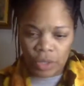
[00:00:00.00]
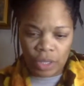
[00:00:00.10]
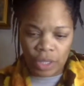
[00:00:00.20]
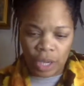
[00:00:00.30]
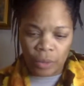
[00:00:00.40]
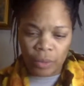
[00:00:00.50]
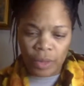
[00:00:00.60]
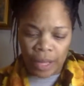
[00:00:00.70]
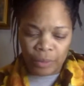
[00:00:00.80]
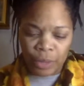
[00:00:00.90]

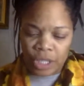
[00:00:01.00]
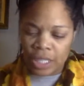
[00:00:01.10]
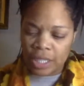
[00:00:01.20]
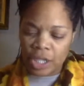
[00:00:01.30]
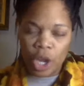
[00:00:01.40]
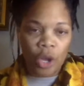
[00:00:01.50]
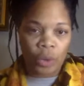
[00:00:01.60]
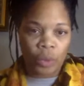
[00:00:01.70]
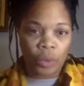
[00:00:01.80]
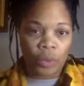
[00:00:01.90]
didn't
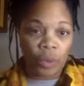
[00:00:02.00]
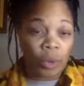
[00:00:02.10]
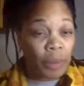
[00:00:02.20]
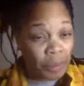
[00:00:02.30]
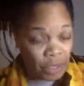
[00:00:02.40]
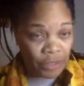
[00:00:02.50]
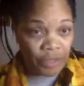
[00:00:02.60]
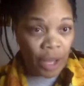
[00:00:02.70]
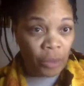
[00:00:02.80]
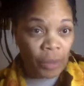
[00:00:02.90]
know, or maybe she
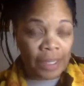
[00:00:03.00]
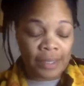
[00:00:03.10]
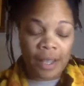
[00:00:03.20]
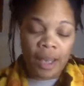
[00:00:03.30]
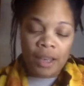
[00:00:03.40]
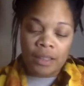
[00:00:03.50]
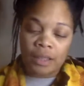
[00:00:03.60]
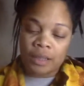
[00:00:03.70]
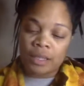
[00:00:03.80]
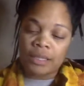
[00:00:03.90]
felt was
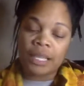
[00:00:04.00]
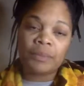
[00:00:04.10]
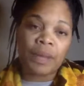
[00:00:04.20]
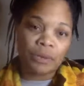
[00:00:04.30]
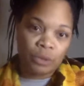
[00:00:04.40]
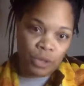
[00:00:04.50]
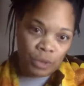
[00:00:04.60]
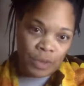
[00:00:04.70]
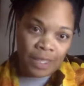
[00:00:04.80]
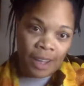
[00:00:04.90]
the team that she
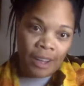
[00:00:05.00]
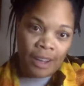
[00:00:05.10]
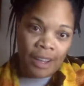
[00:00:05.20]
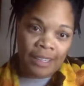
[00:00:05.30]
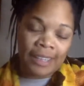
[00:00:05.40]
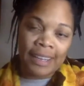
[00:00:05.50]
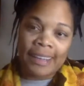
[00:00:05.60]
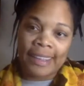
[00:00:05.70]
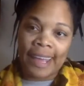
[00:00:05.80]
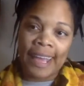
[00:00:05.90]
was on,
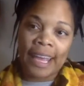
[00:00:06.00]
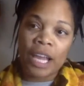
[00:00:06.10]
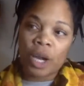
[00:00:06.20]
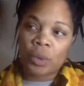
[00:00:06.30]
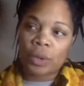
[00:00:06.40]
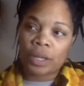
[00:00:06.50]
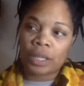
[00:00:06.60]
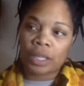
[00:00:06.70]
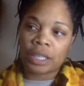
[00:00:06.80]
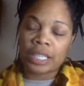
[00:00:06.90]
they
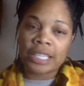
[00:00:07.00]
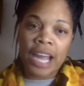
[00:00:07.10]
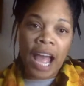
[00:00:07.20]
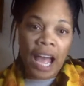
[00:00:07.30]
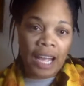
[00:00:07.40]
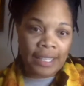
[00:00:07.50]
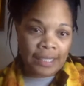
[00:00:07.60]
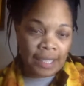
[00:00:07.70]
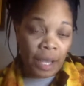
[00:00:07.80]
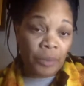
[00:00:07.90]
were not
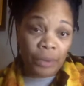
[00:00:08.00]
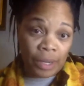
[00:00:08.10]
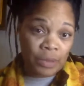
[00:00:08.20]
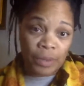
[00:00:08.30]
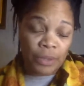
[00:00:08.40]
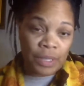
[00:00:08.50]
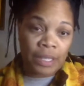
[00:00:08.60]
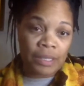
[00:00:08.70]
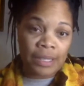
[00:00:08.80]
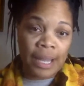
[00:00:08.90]
impressed with her
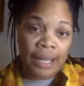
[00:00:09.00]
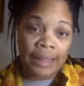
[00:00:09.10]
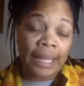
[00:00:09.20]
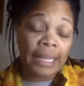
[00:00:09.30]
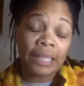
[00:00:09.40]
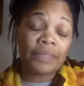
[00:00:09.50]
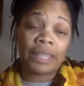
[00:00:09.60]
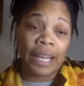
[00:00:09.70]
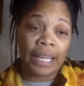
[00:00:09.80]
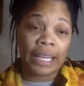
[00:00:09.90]
skill set. They didn't even
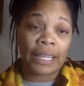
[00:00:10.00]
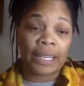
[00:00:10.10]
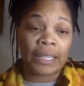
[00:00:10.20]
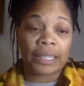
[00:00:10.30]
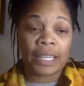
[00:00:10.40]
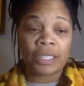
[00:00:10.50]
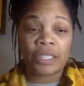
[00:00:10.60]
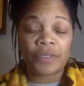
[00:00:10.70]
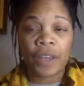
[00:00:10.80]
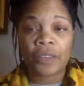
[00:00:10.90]
like her. They
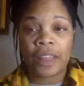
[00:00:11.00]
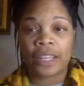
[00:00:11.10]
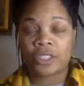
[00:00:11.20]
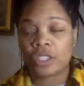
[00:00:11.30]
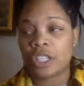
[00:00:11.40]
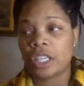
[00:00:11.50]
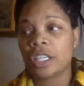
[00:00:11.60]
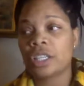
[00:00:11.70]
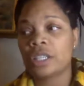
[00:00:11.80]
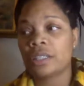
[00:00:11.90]
just felt that
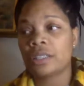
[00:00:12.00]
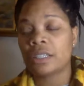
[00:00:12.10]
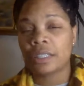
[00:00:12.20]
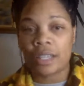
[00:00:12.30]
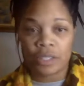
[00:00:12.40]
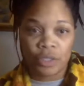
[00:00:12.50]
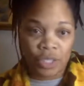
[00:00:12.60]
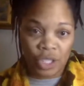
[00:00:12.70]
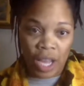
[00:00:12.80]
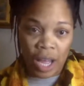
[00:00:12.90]
she could not do
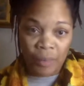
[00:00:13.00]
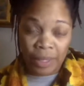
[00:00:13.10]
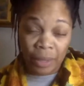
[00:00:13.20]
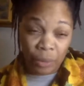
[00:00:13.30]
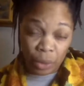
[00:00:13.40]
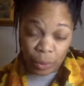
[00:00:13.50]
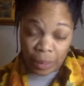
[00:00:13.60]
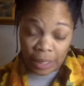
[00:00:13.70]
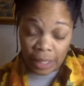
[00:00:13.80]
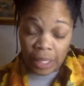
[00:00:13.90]
the job and they were
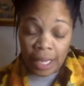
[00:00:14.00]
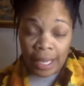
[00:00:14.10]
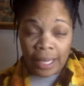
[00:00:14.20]
quickly